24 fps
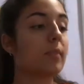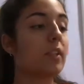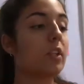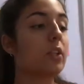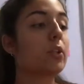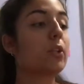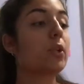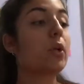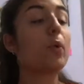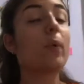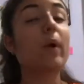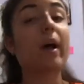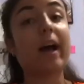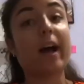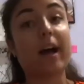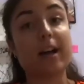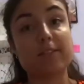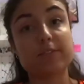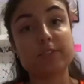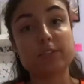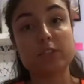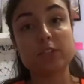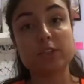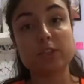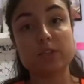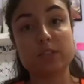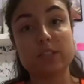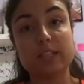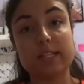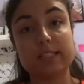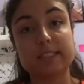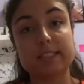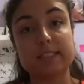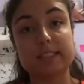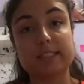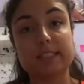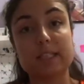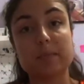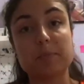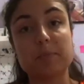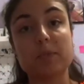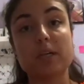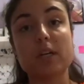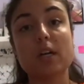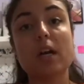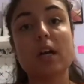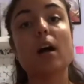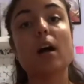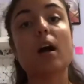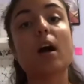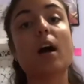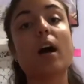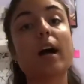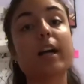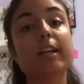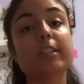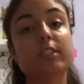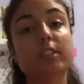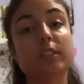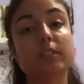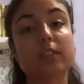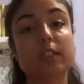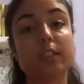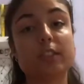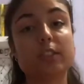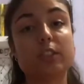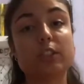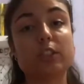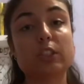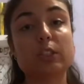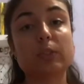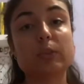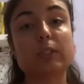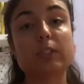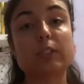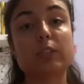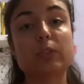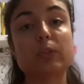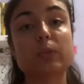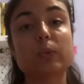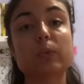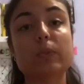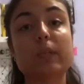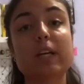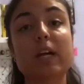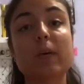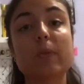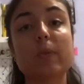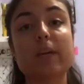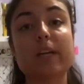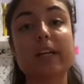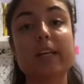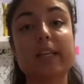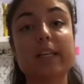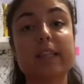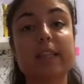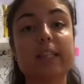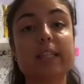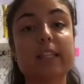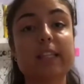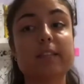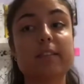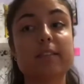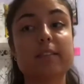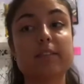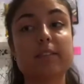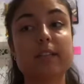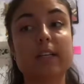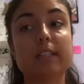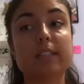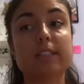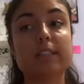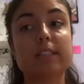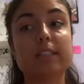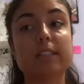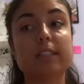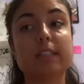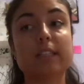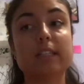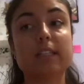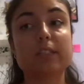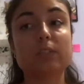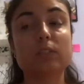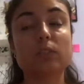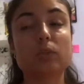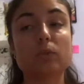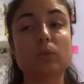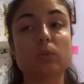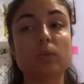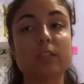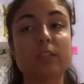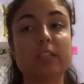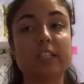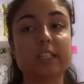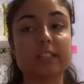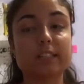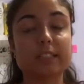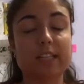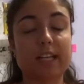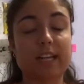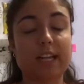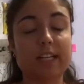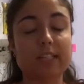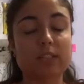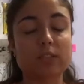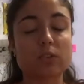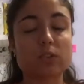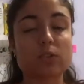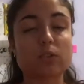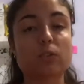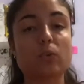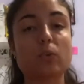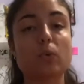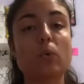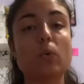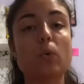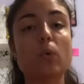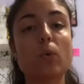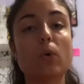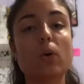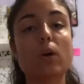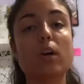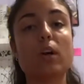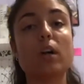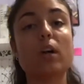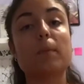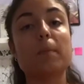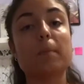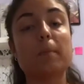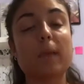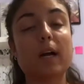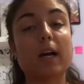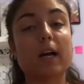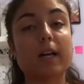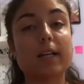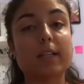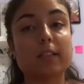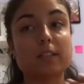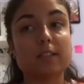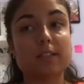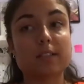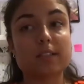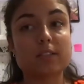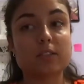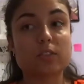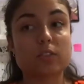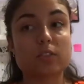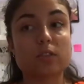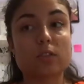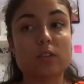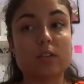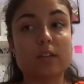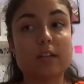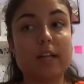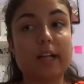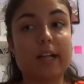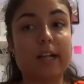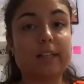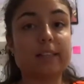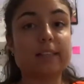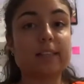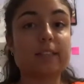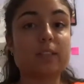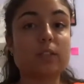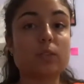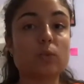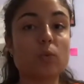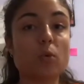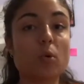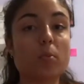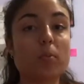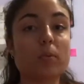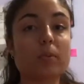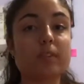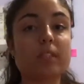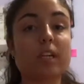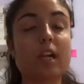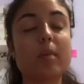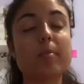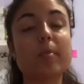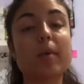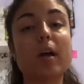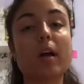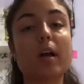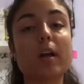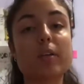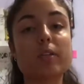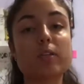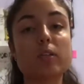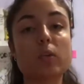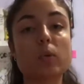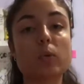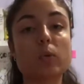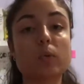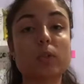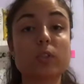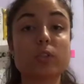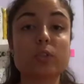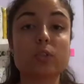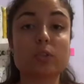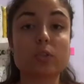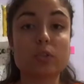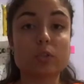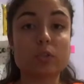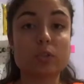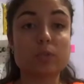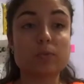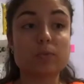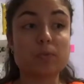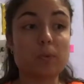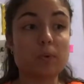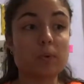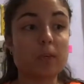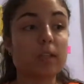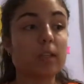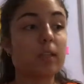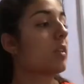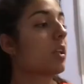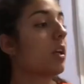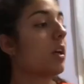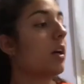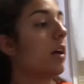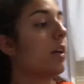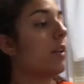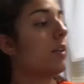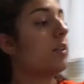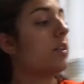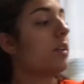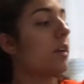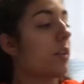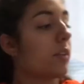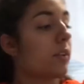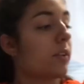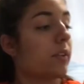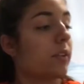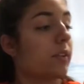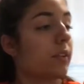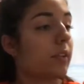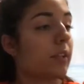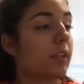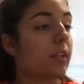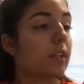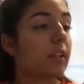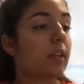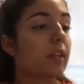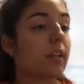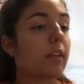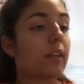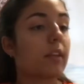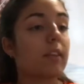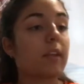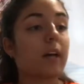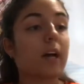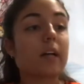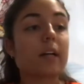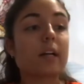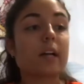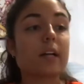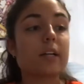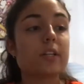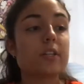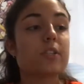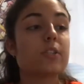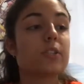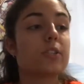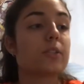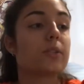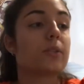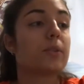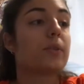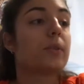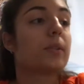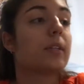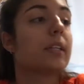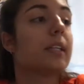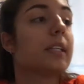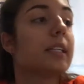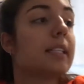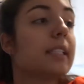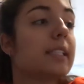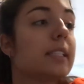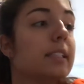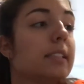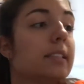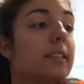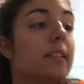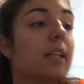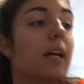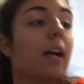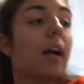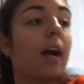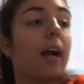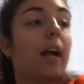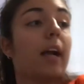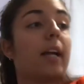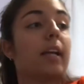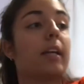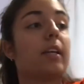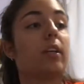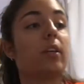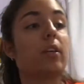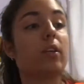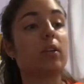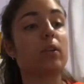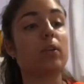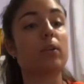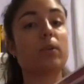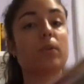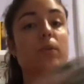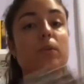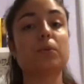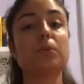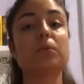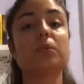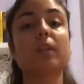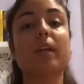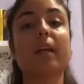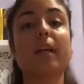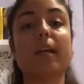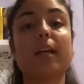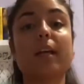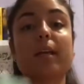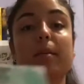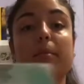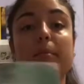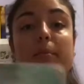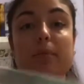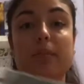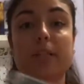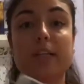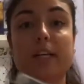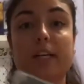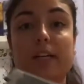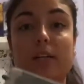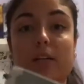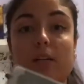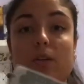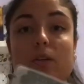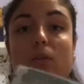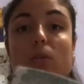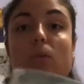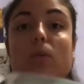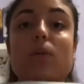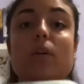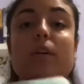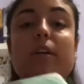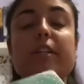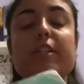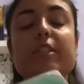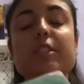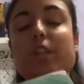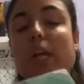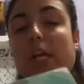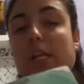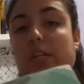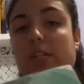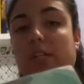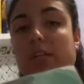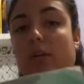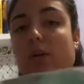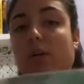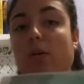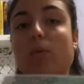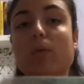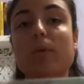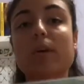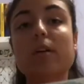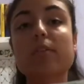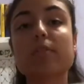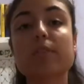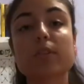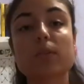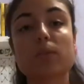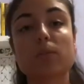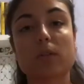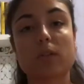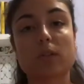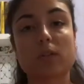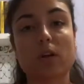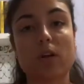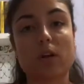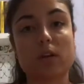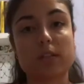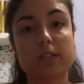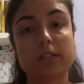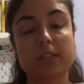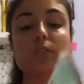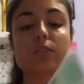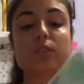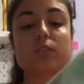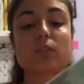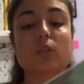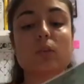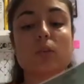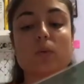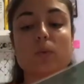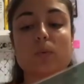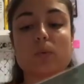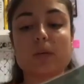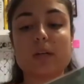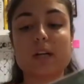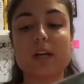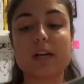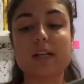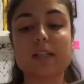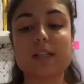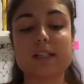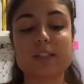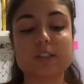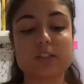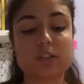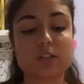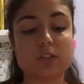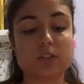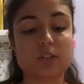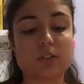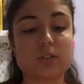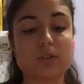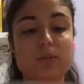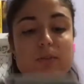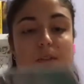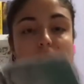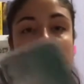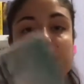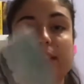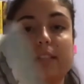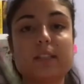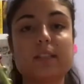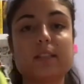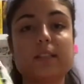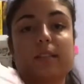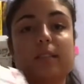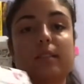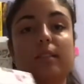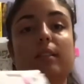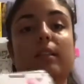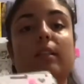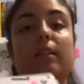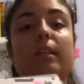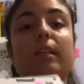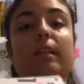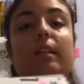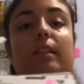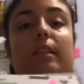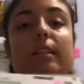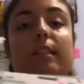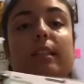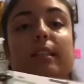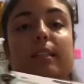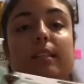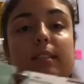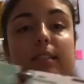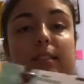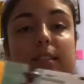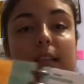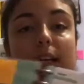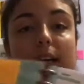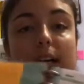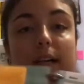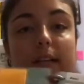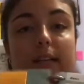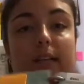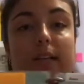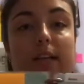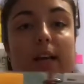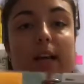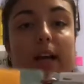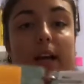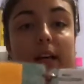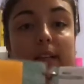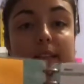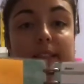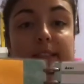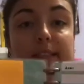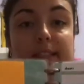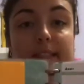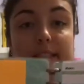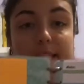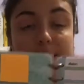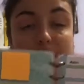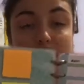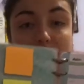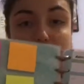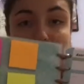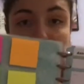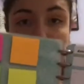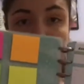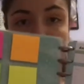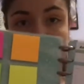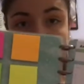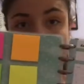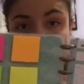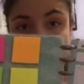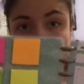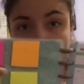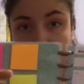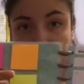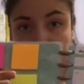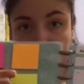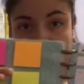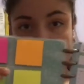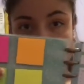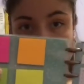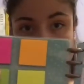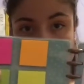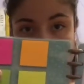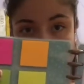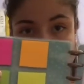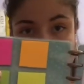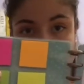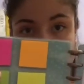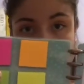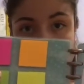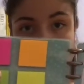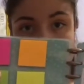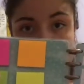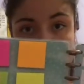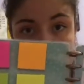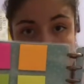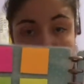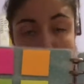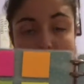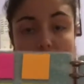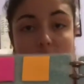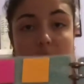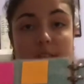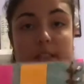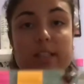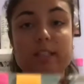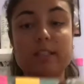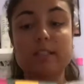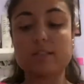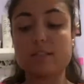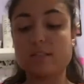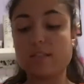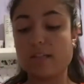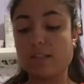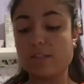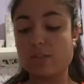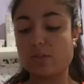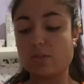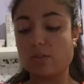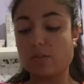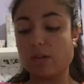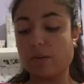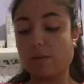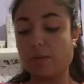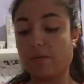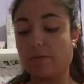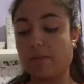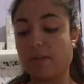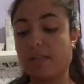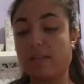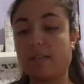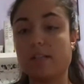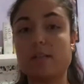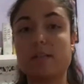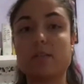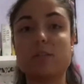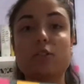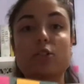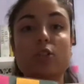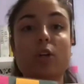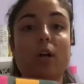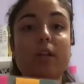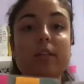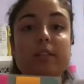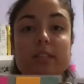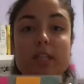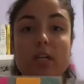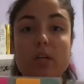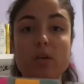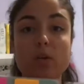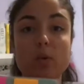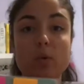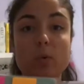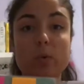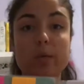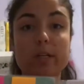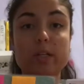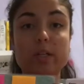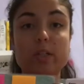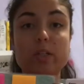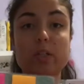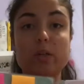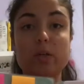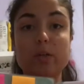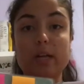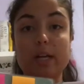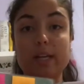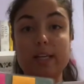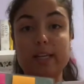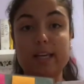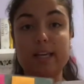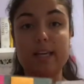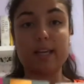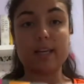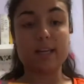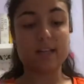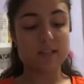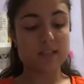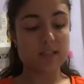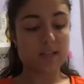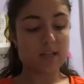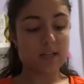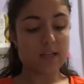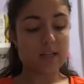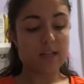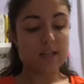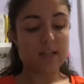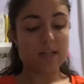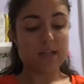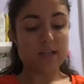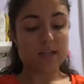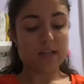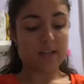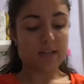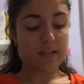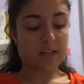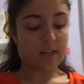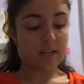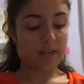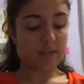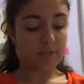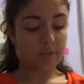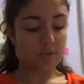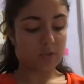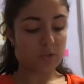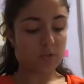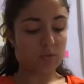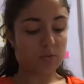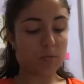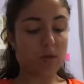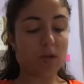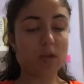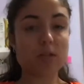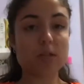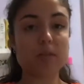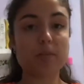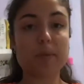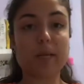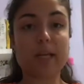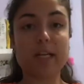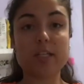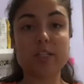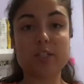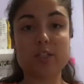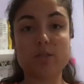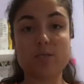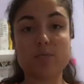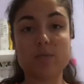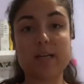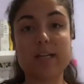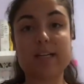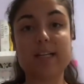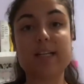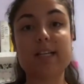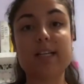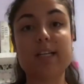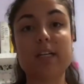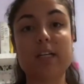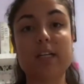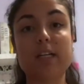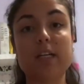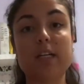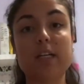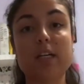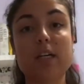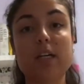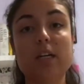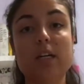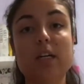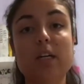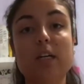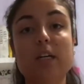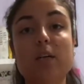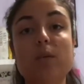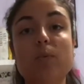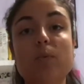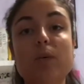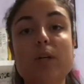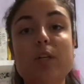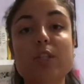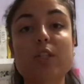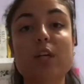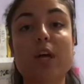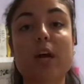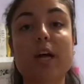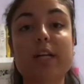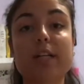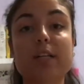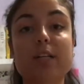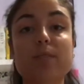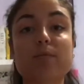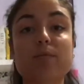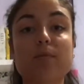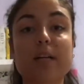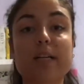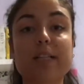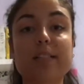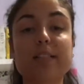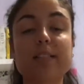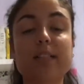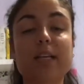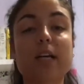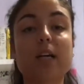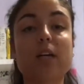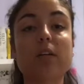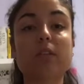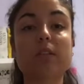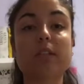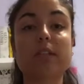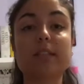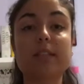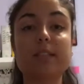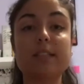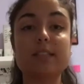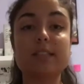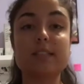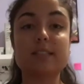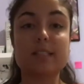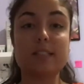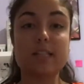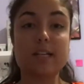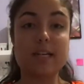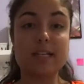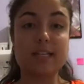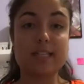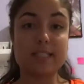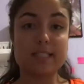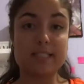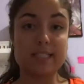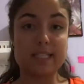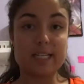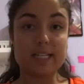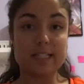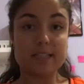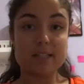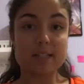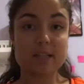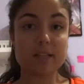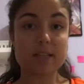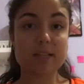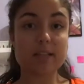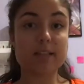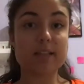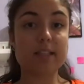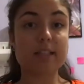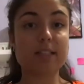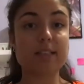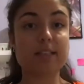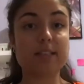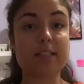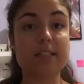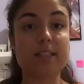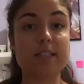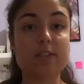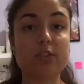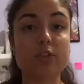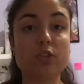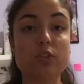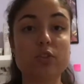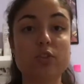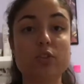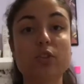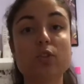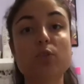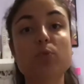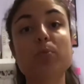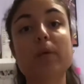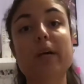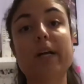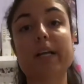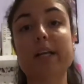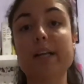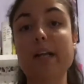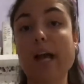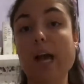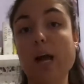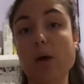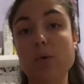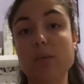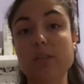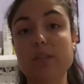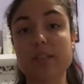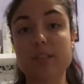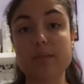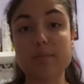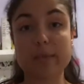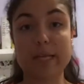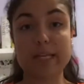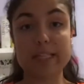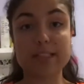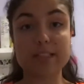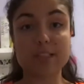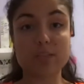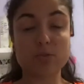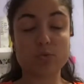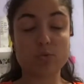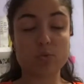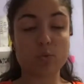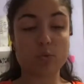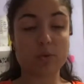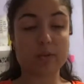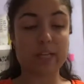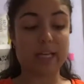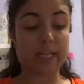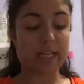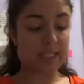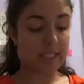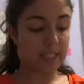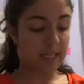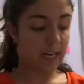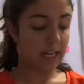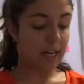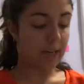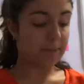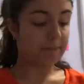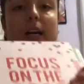You don't have to do that step. I just like to do it so that way in the event that school gets canceled or my classes aren't held at the normal time, I know what to look for. Another thing that I do is I use a planner or agenda or whatever you want to call it. So what I like to do is in the inside, I like to keep a couple of sticky notepads on the inside so that way if I need to jot down a quick note, I can. And I have smaller pages right here in which I can write down the things that I need to get done, the things I need to do by an hourly basis for that day.